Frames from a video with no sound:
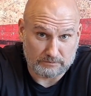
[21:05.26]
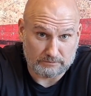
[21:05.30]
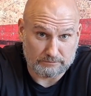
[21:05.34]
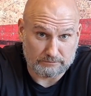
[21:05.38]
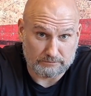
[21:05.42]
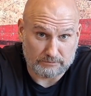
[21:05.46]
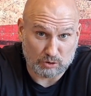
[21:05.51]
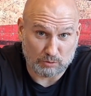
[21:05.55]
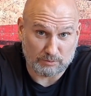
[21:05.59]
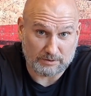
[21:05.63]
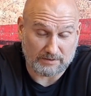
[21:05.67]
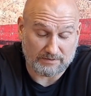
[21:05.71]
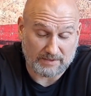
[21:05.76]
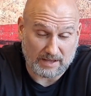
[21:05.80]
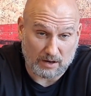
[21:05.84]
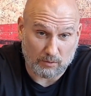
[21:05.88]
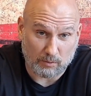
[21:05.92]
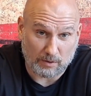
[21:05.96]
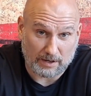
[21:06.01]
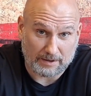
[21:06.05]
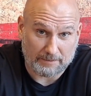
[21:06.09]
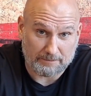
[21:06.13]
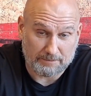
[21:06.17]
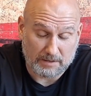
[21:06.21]
shooting it that
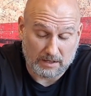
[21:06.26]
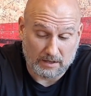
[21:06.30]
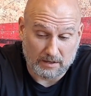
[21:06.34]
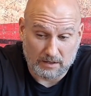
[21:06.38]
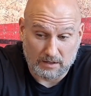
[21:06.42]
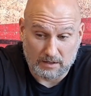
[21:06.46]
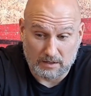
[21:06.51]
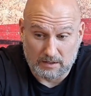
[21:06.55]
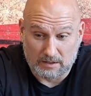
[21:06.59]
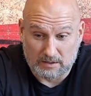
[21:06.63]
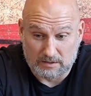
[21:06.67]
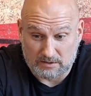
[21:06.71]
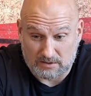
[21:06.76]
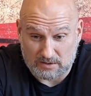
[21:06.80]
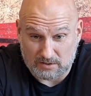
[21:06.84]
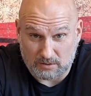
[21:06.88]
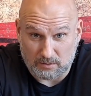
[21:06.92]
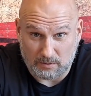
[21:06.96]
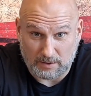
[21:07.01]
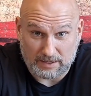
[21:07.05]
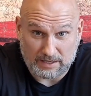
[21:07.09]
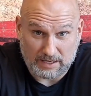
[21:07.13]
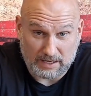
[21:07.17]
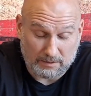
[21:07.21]
way.
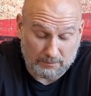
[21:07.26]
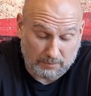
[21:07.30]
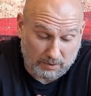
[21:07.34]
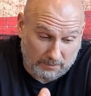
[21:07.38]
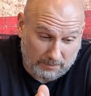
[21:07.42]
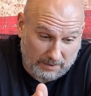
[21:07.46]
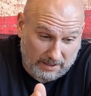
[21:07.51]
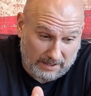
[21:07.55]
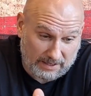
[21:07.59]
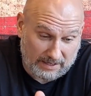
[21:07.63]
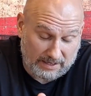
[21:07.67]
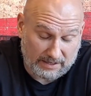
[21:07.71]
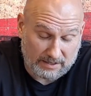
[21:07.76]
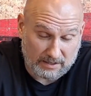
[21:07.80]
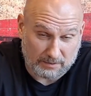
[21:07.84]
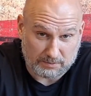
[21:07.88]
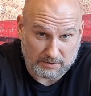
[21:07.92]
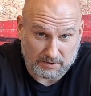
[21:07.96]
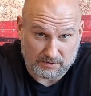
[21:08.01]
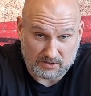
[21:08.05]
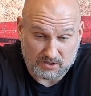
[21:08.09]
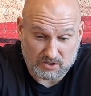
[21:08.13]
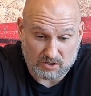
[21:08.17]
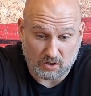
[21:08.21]
Two, I can't put my eye up
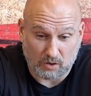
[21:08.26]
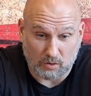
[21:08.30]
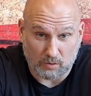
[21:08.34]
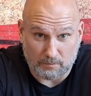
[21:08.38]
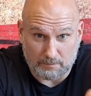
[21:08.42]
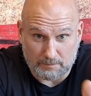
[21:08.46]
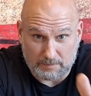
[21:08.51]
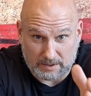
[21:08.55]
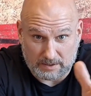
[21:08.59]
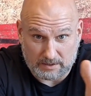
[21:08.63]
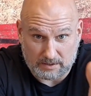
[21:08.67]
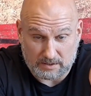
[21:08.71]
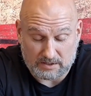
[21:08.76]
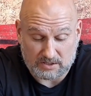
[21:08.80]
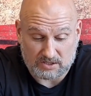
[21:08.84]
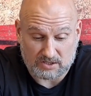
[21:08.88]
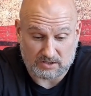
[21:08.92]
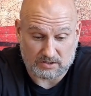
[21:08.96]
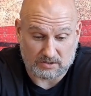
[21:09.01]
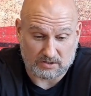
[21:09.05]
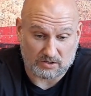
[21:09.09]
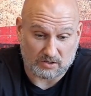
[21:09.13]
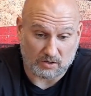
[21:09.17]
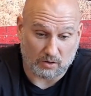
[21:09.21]
to the scope because,
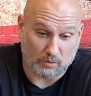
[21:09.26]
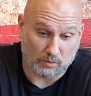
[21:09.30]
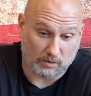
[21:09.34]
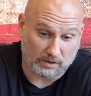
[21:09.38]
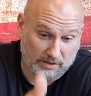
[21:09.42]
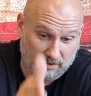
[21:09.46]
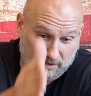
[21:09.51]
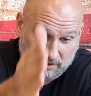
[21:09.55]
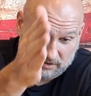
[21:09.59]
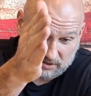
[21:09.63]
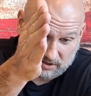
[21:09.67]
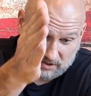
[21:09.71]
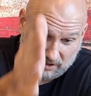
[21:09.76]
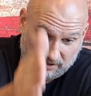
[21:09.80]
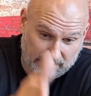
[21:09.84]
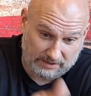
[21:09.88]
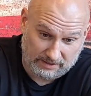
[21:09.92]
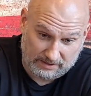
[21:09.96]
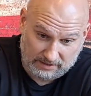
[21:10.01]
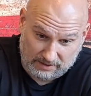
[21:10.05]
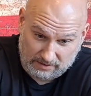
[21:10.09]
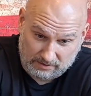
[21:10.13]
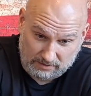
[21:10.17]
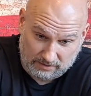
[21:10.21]
so we're going to sight
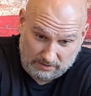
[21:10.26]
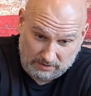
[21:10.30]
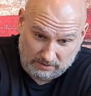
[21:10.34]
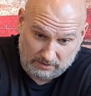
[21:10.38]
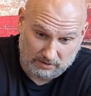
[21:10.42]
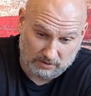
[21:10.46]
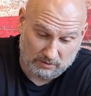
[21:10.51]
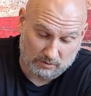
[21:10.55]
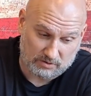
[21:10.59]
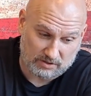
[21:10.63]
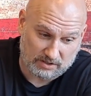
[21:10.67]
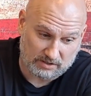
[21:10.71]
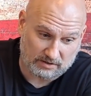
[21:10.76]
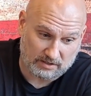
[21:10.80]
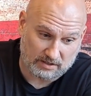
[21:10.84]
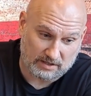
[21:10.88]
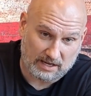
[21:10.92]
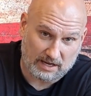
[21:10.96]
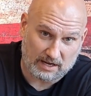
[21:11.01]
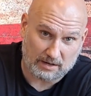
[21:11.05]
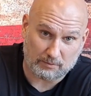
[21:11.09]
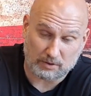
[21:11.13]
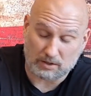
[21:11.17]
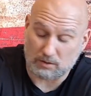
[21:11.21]
it in using the
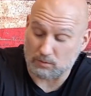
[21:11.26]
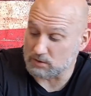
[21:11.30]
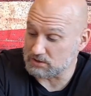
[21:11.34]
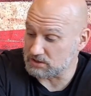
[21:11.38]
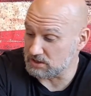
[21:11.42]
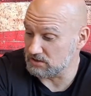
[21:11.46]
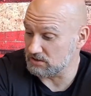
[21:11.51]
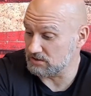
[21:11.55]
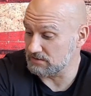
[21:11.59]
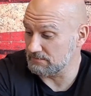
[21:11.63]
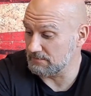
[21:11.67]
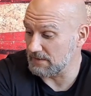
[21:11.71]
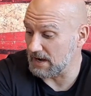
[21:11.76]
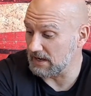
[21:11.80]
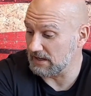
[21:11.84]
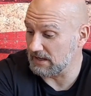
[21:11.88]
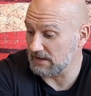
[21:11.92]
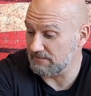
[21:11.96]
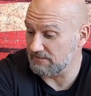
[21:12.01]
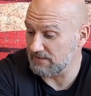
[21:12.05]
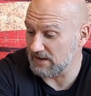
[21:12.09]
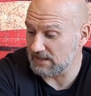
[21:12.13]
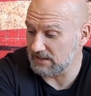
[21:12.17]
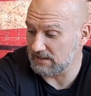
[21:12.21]
camera, which is in my
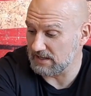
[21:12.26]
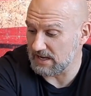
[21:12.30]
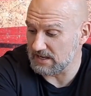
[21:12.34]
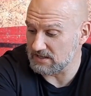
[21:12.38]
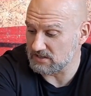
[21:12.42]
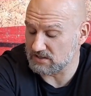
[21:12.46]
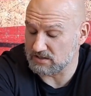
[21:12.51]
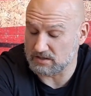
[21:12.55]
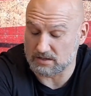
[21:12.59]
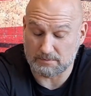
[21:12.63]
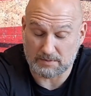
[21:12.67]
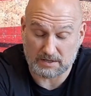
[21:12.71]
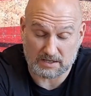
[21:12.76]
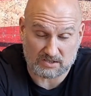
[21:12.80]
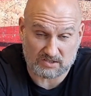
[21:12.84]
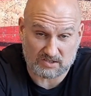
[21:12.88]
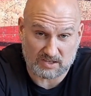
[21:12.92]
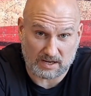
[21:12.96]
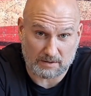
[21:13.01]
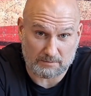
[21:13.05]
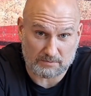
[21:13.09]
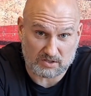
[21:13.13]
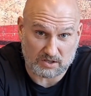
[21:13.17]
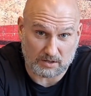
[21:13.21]
case going to be a
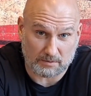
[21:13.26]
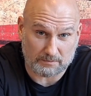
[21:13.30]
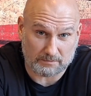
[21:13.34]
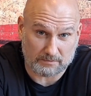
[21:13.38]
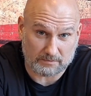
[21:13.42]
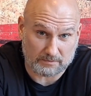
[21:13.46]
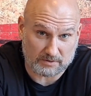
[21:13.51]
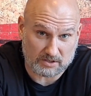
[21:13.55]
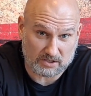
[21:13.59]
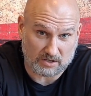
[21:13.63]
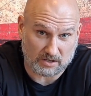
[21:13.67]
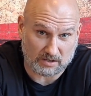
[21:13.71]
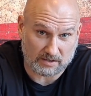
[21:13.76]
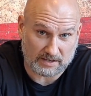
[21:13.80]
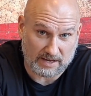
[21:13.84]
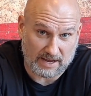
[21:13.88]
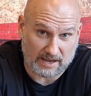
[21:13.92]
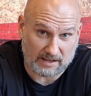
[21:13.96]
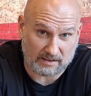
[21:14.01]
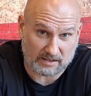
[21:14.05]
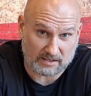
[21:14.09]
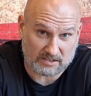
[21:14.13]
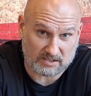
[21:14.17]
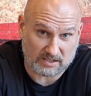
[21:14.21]
Samsung
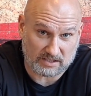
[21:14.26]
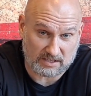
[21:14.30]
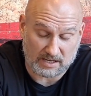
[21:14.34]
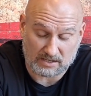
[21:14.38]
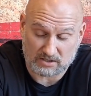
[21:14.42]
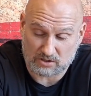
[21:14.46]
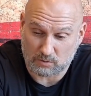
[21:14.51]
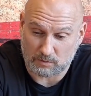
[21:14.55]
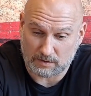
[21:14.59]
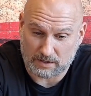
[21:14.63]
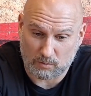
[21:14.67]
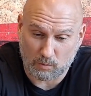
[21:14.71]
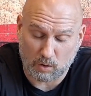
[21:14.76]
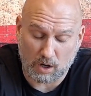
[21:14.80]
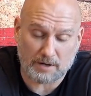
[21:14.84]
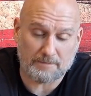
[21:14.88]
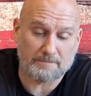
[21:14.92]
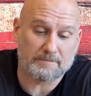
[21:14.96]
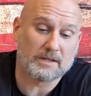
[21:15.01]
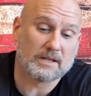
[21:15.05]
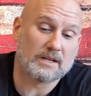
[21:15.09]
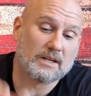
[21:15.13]
Galaxy S21.